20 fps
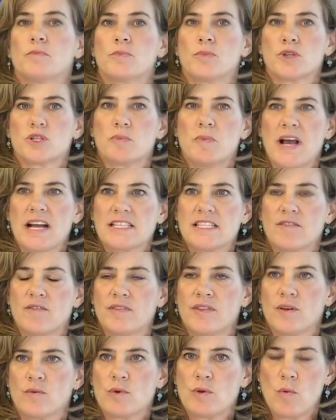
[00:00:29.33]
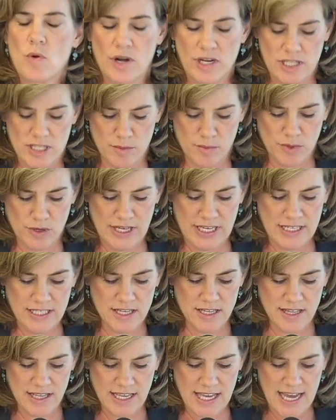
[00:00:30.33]
perspective that we wanted to bring
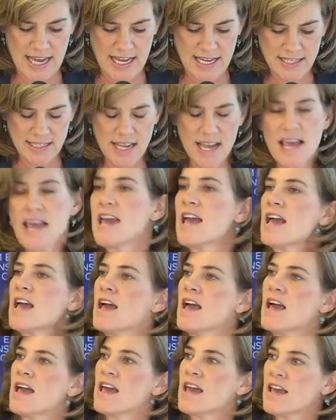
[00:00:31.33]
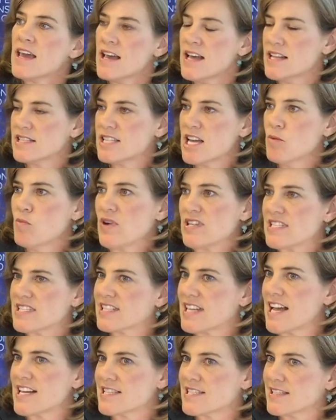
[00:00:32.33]
to the case. In some ways,
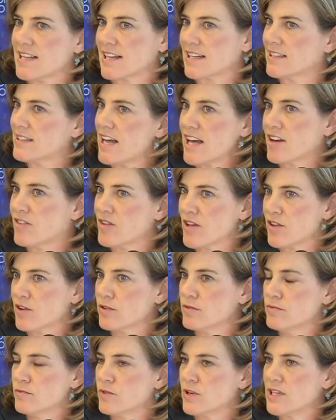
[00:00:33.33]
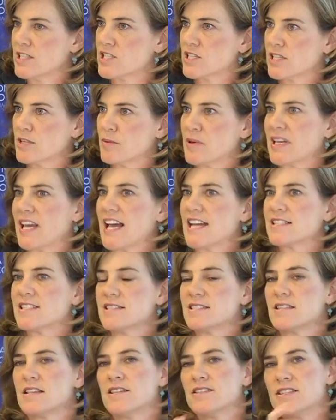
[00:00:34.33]
this case is like a lot of other religious liberty
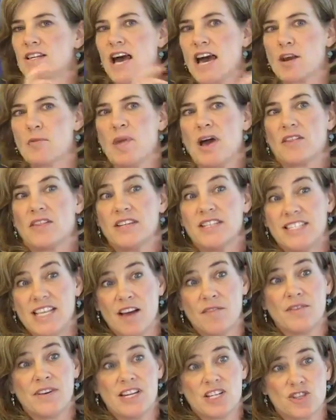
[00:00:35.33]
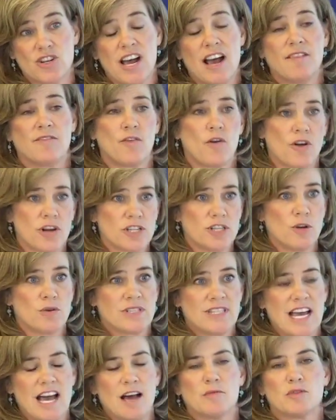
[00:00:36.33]
cases. It's not about the definition, how far does no
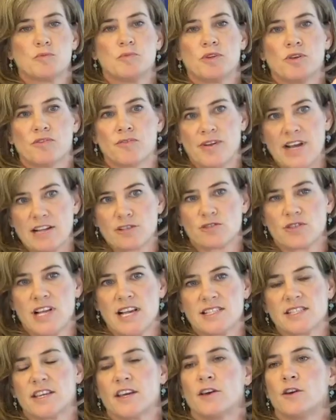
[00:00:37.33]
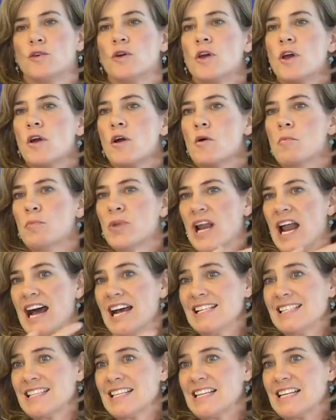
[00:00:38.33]
establishment or free exercise go, but
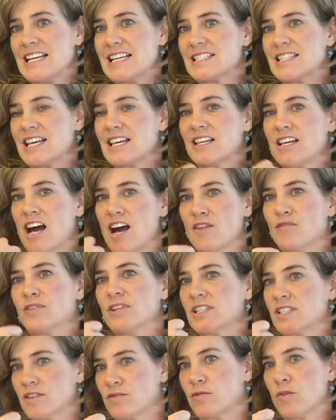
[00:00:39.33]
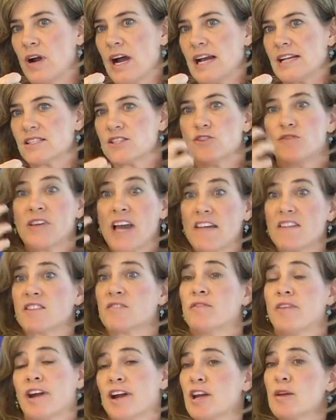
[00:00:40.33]
I see it as a conflict of rights. So you've got
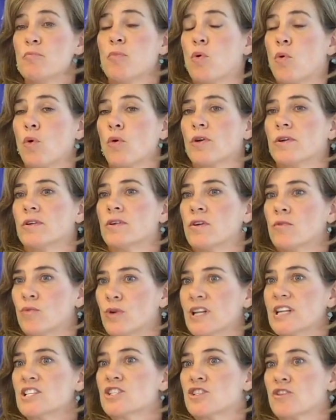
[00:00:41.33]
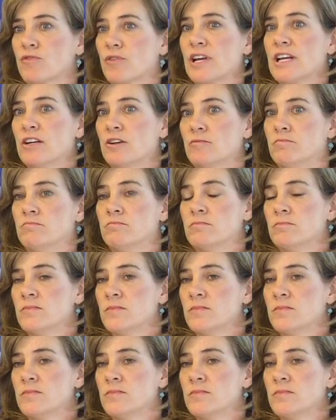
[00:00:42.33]
this very important religious freedom